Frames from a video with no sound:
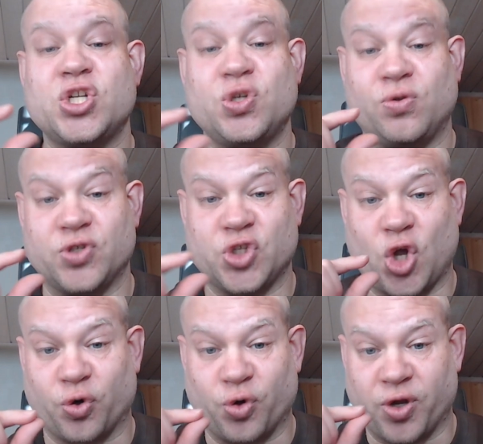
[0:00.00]
soccer
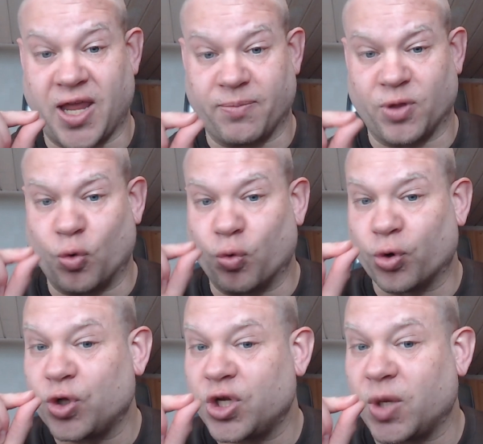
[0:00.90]
game, the World
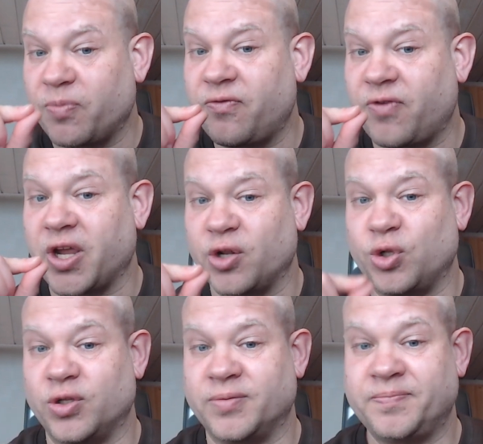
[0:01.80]
Cup final,
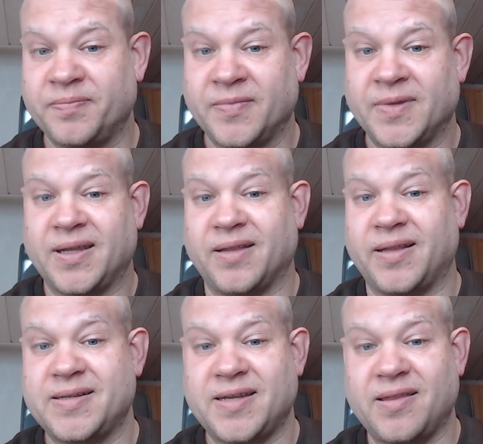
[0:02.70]
and let's
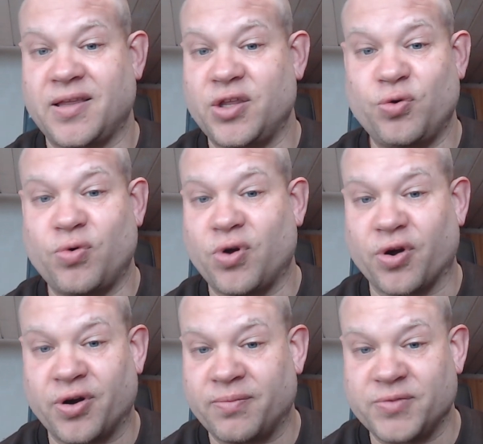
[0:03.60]
say that you are, I'm
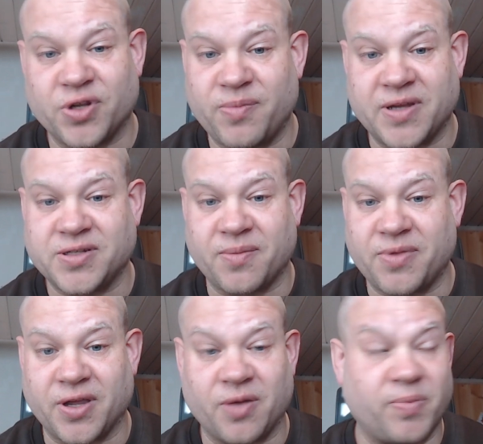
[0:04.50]
just going to make something
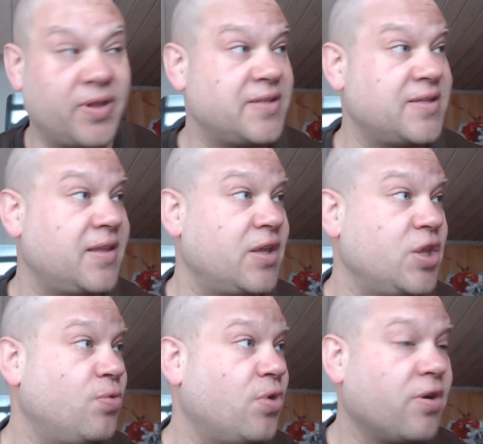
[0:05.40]
up, but let's say that you
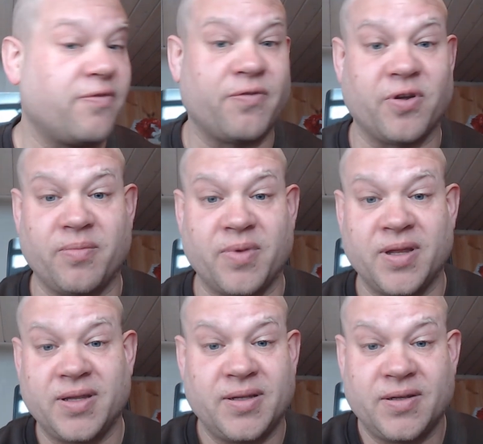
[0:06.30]
are from
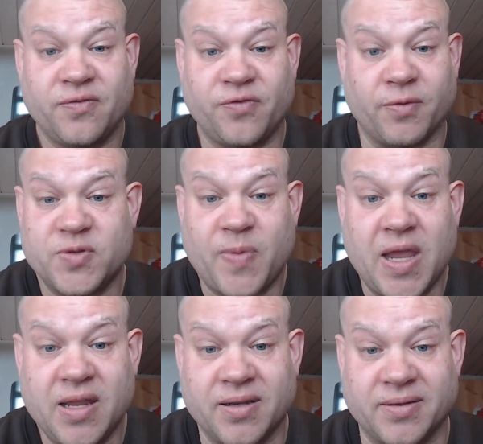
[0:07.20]
Spain
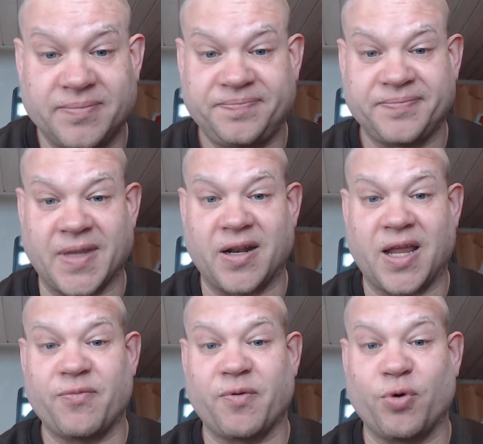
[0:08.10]
and I'm
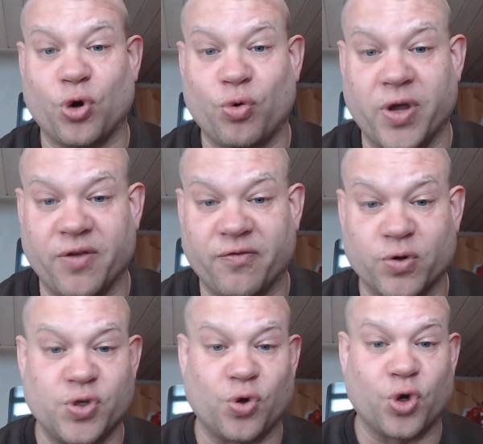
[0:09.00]
from Norway. Of course,
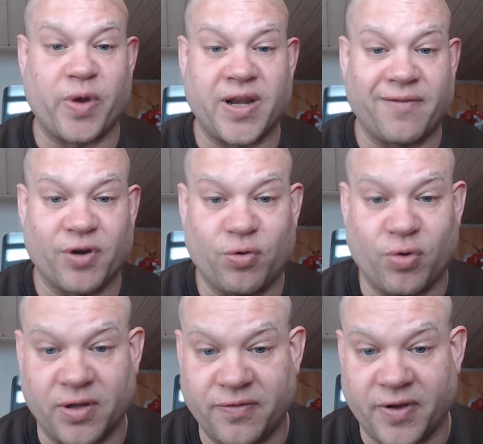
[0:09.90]
Norway never
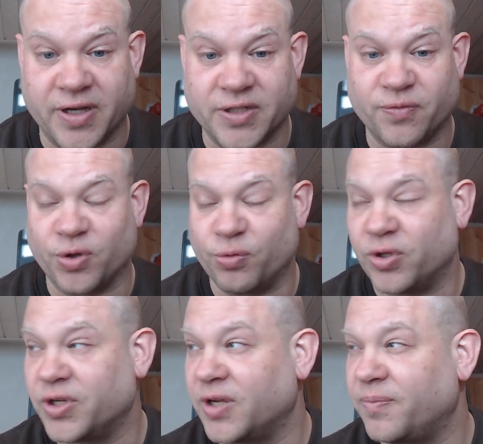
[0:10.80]
qualifies for the World
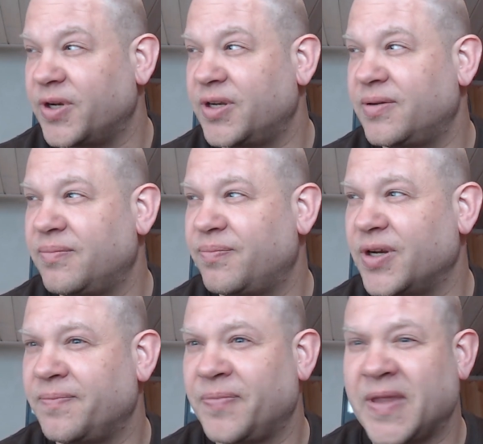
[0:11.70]
Cup, but
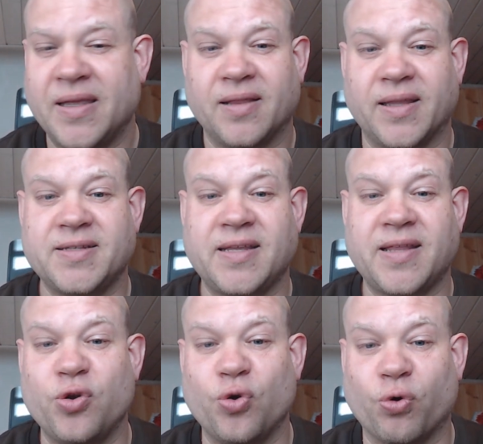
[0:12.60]
let's say that
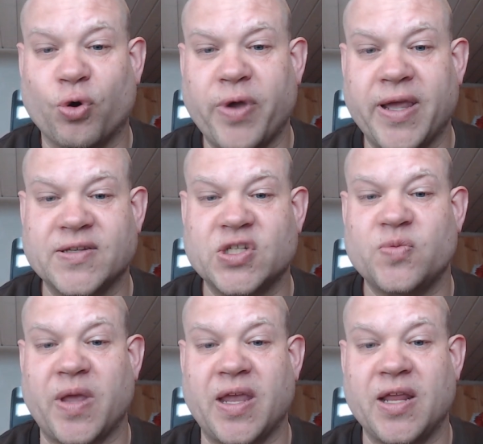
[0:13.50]
Norway and
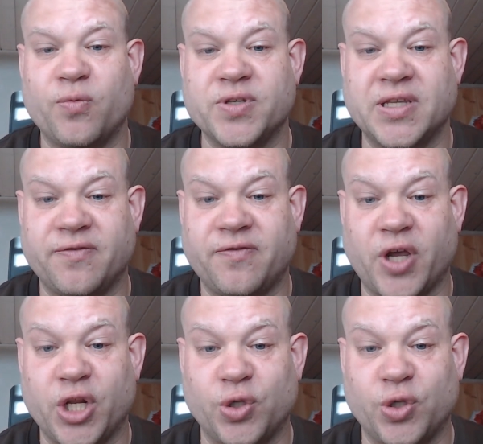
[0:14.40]
Spain was in the final.